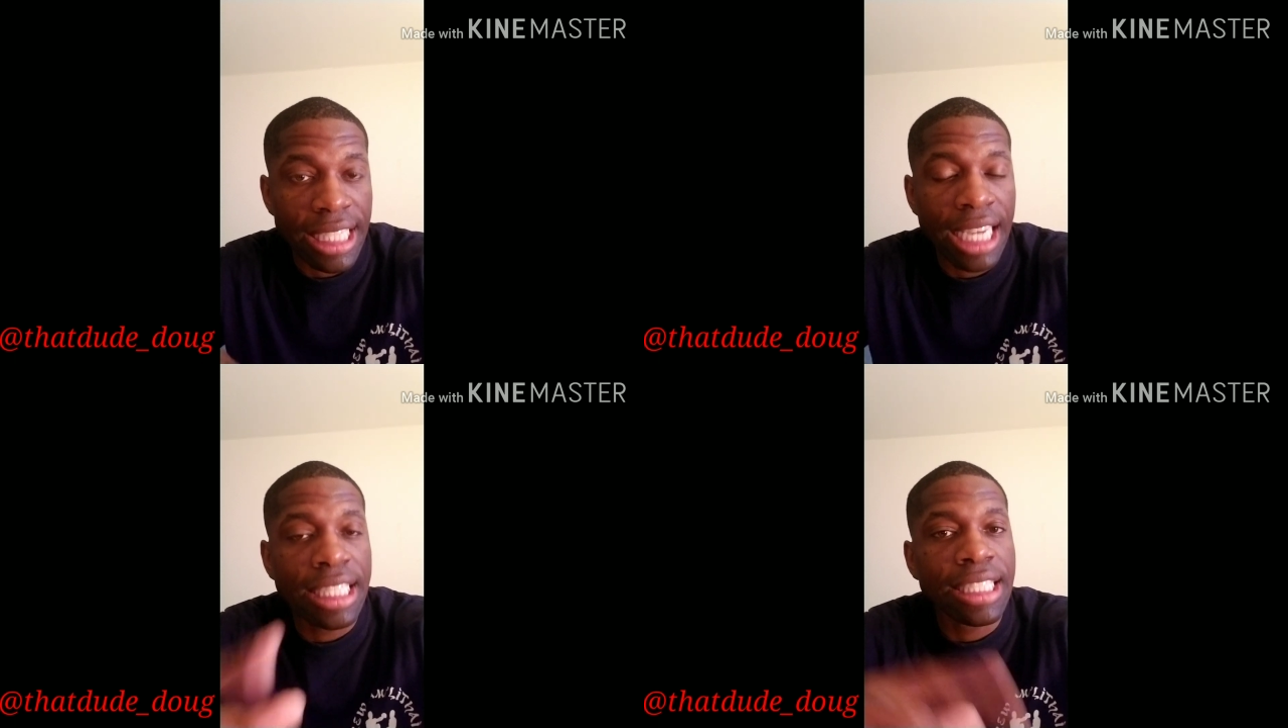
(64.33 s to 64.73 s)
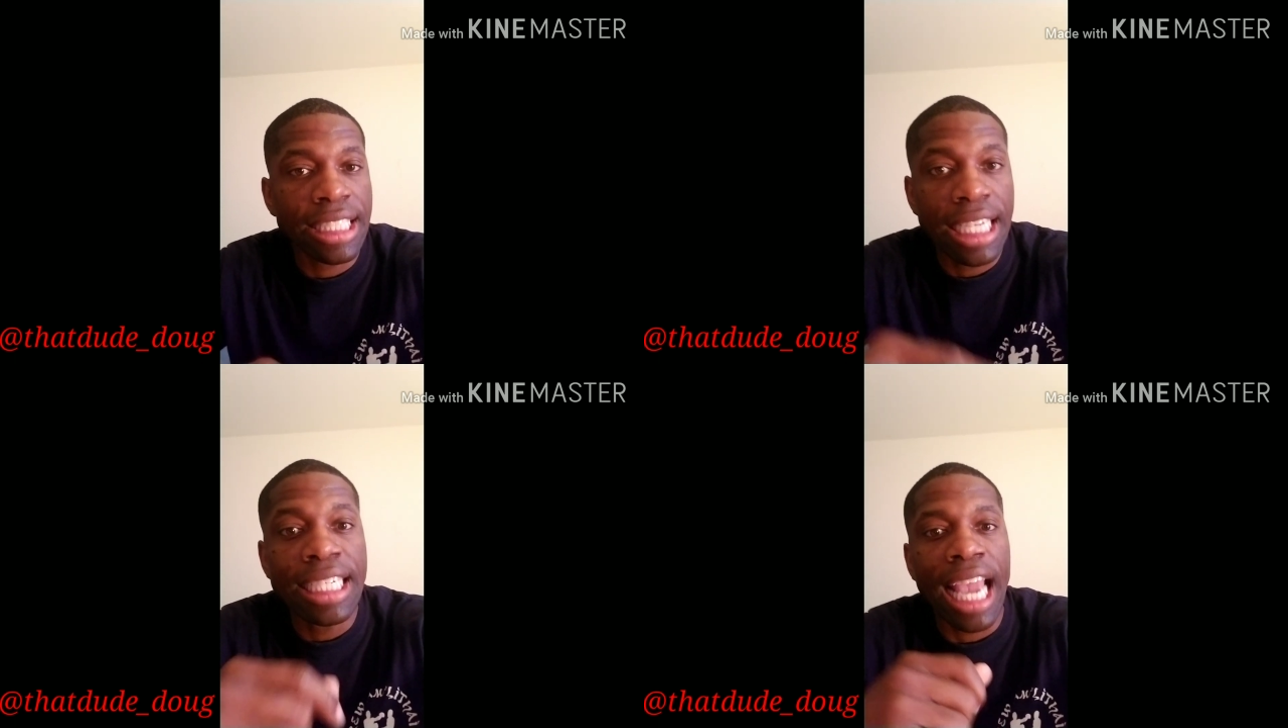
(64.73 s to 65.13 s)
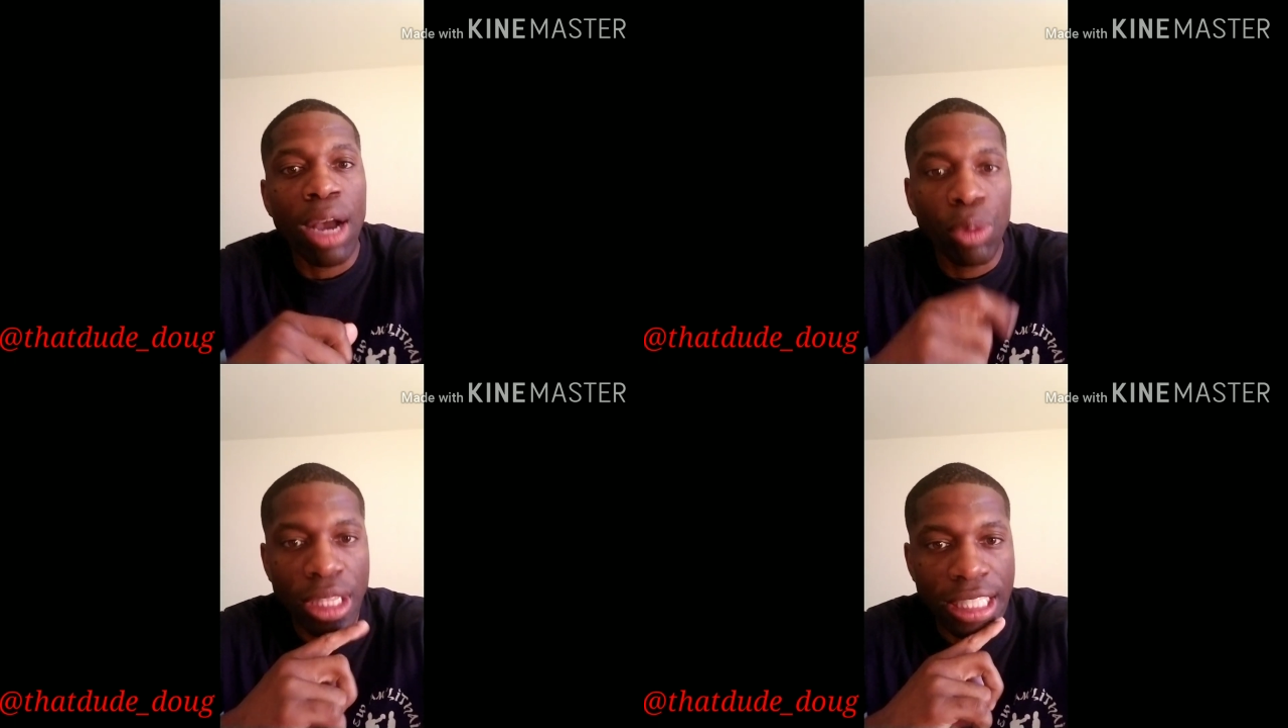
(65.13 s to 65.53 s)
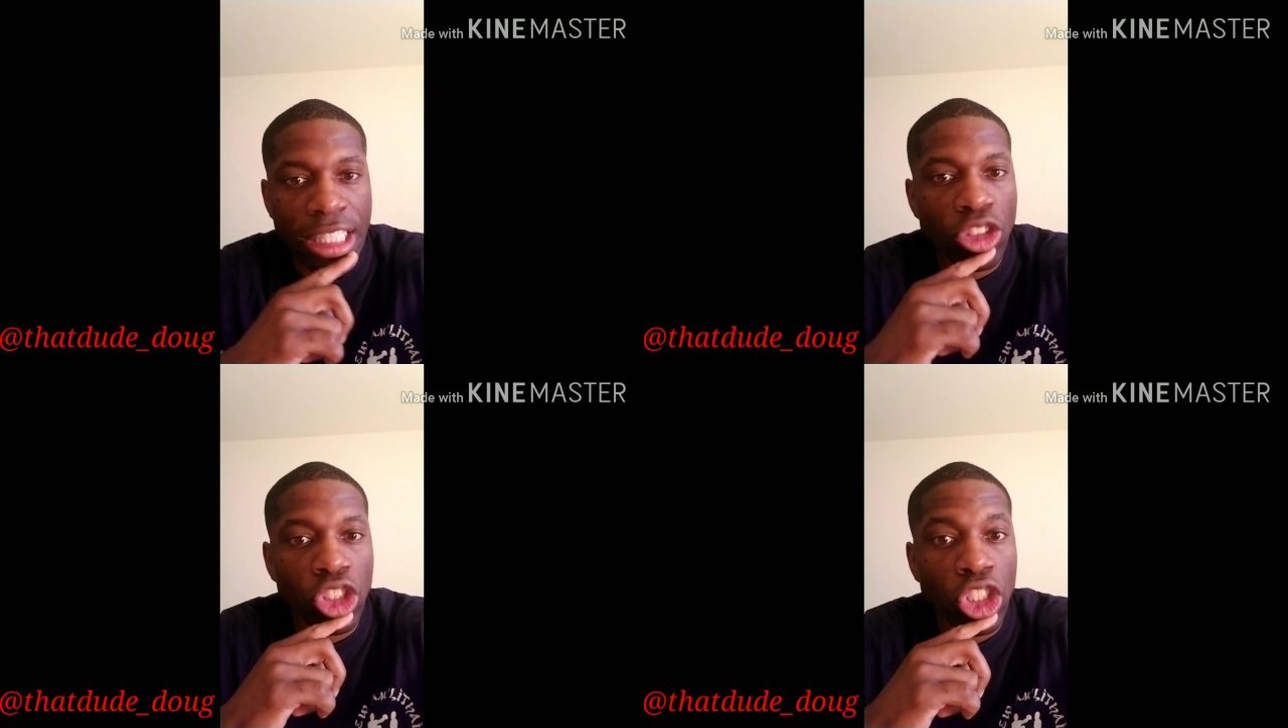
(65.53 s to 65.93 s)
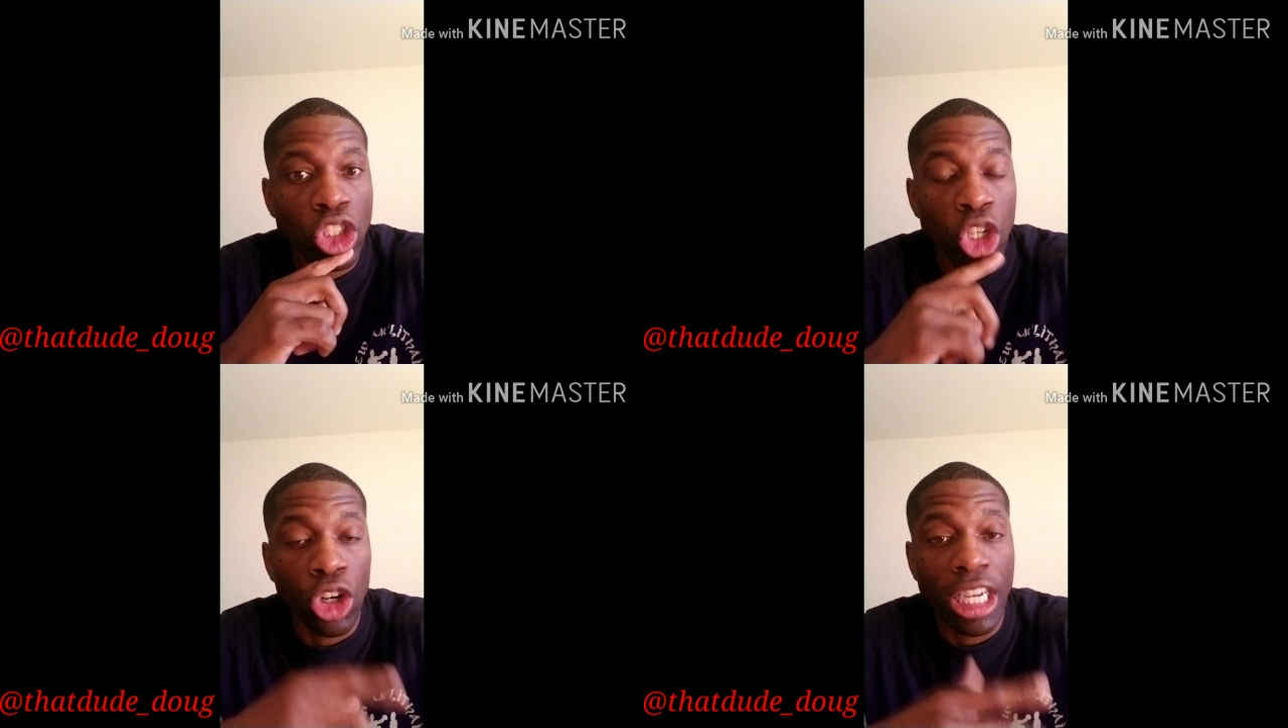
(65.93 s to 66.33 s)
Taylor sit down with the district
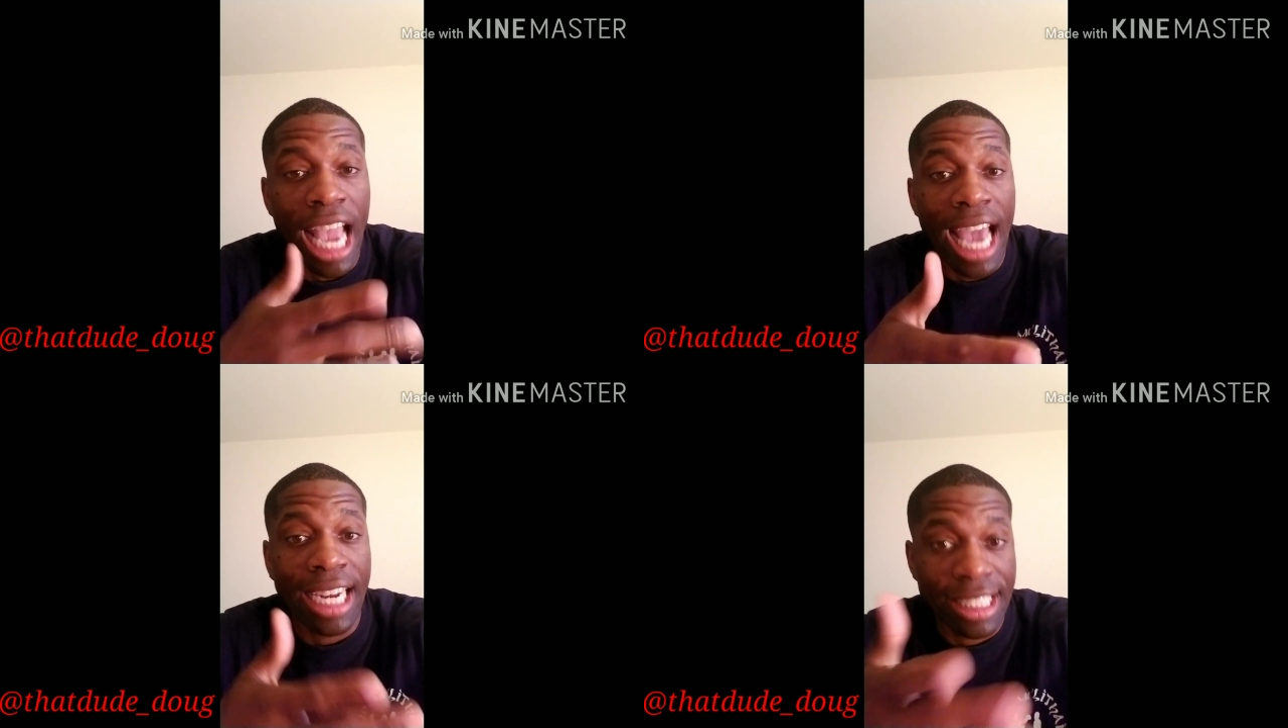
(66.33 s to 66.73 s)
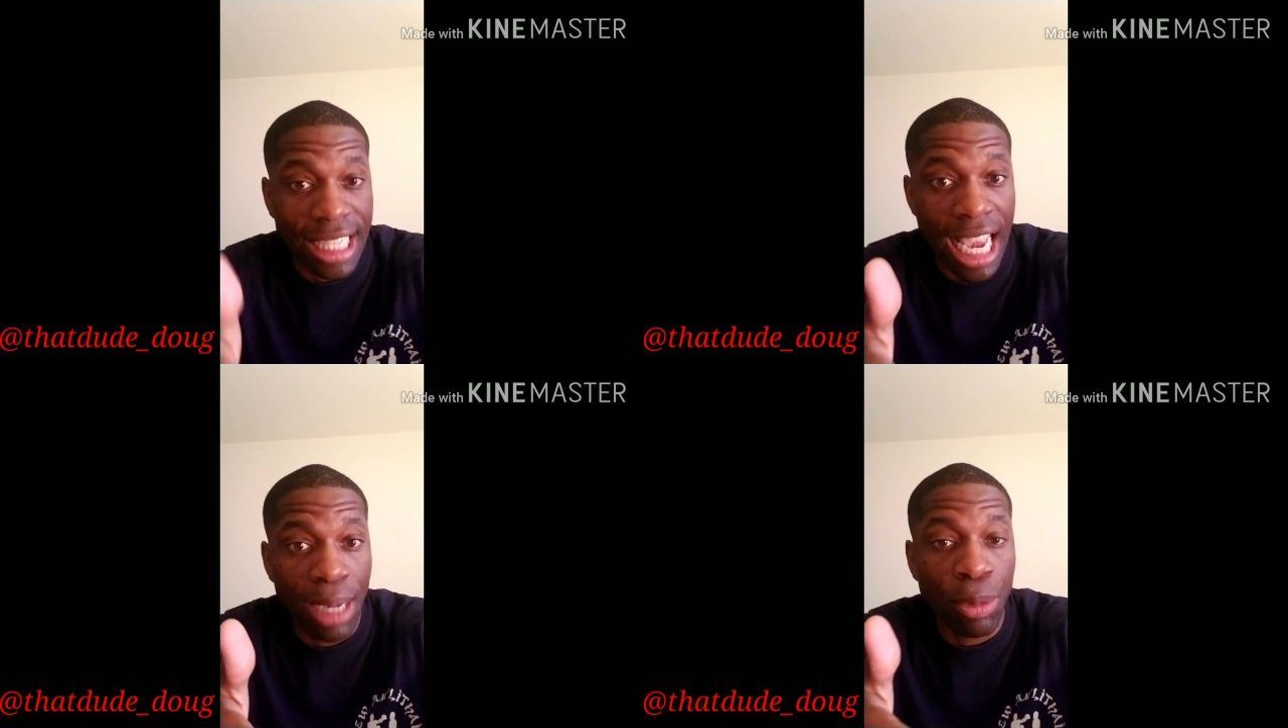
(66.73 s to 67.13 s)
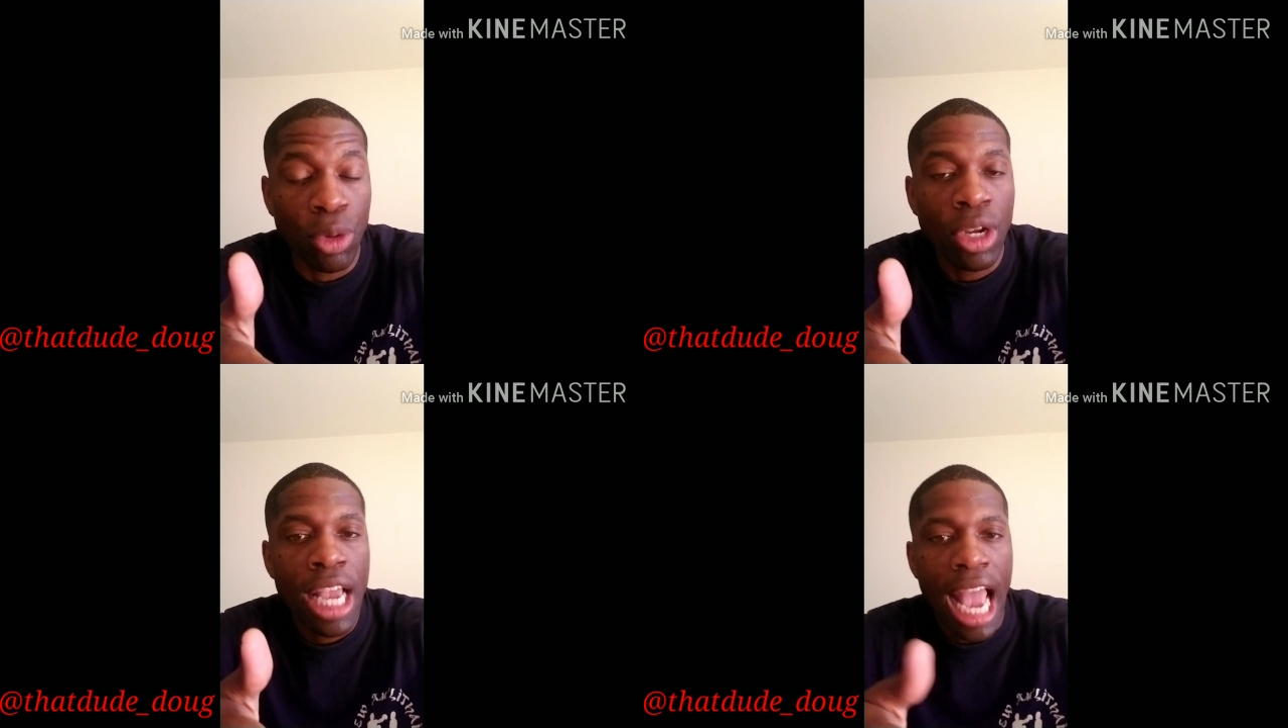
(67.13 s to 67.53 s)
attorney at a table,